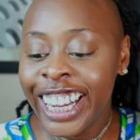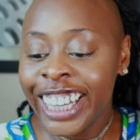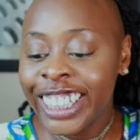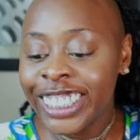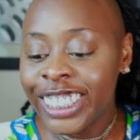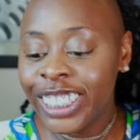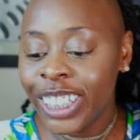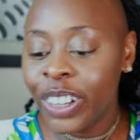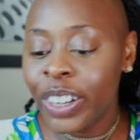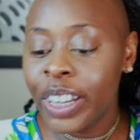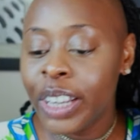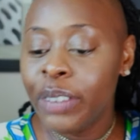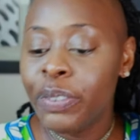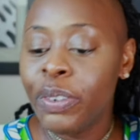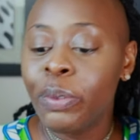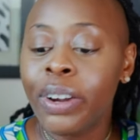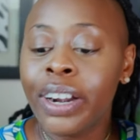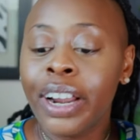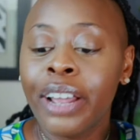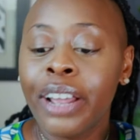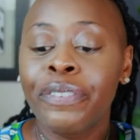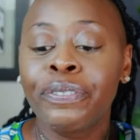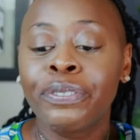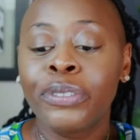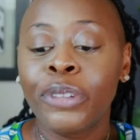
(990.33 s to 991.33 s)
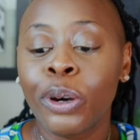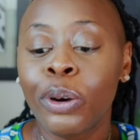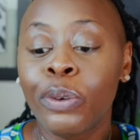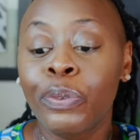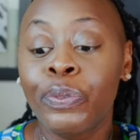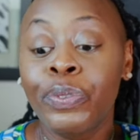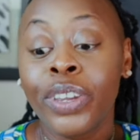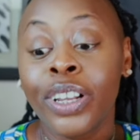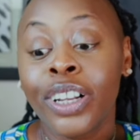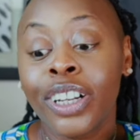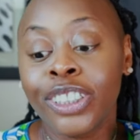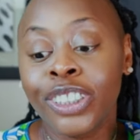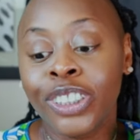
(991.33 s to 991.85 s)
so even when I don't
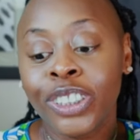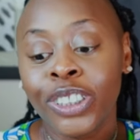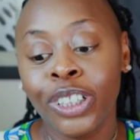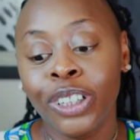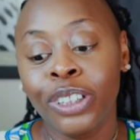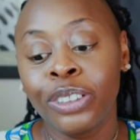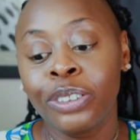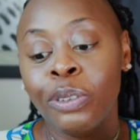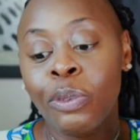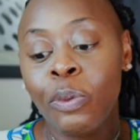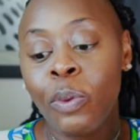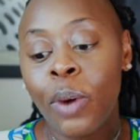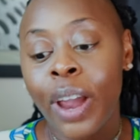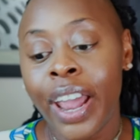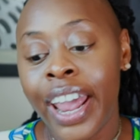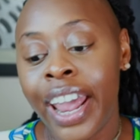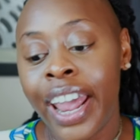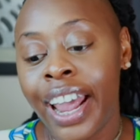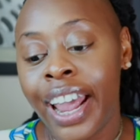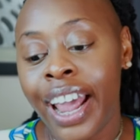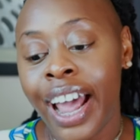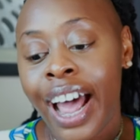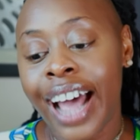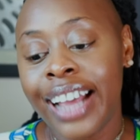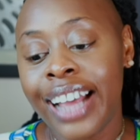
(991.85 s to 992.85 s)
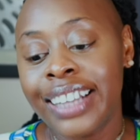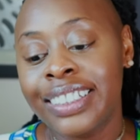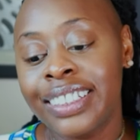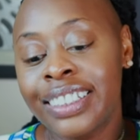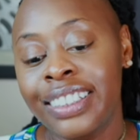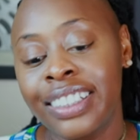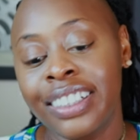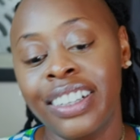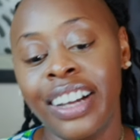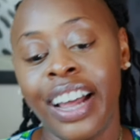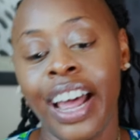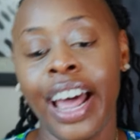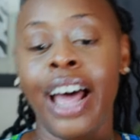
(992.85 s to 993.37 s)
feel a certain way, I
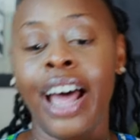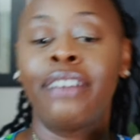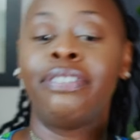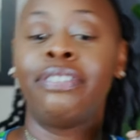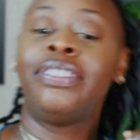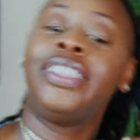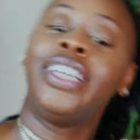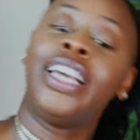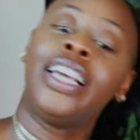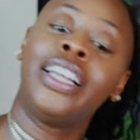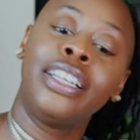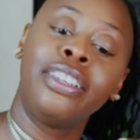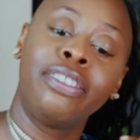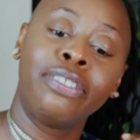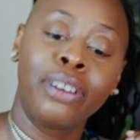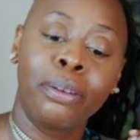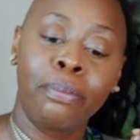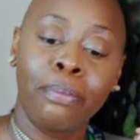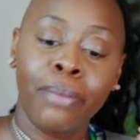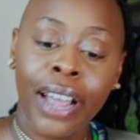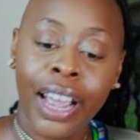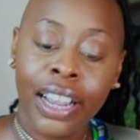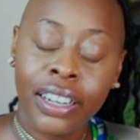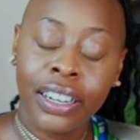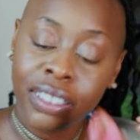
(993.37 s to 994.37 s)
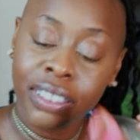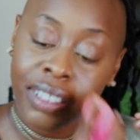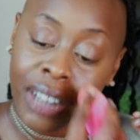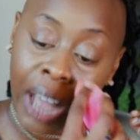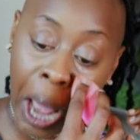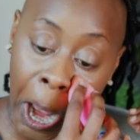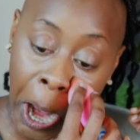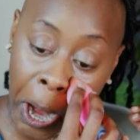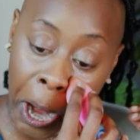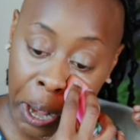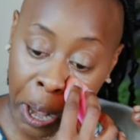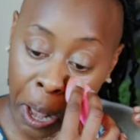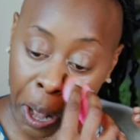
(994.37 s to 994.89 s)
still have daily reminders.
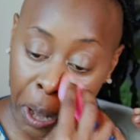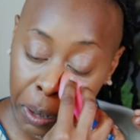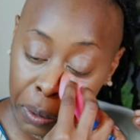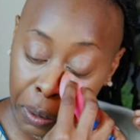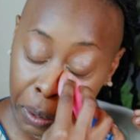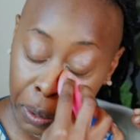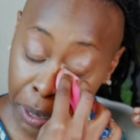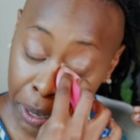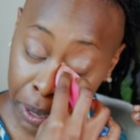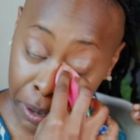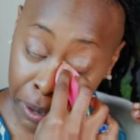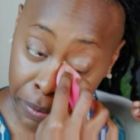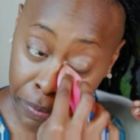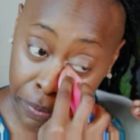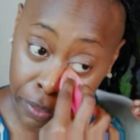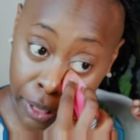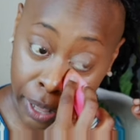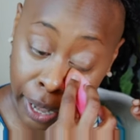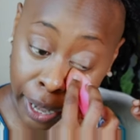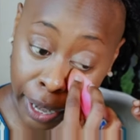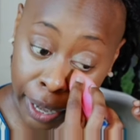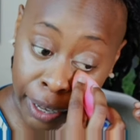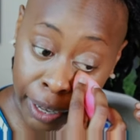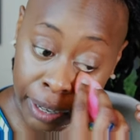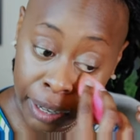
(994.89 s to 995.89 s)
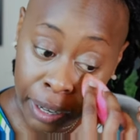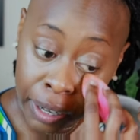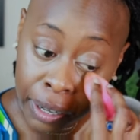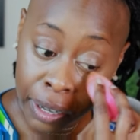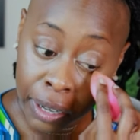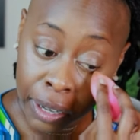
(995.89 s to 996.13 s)
I love that.